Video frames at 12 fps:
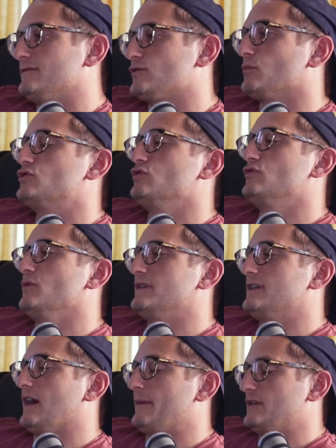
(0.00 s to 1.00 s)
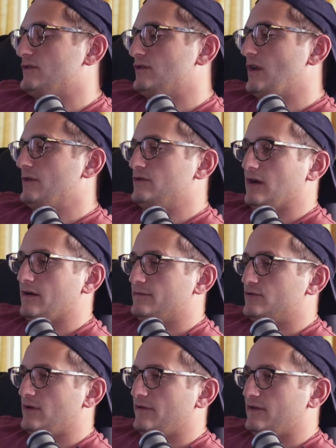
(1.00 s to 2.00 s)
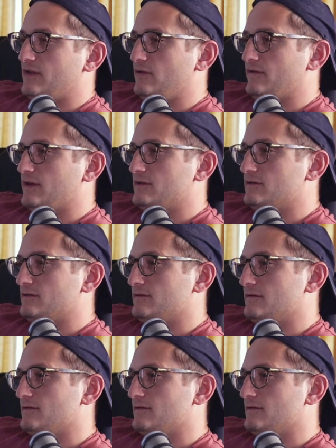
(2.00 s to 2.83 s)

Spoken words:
So would you do do you have kids?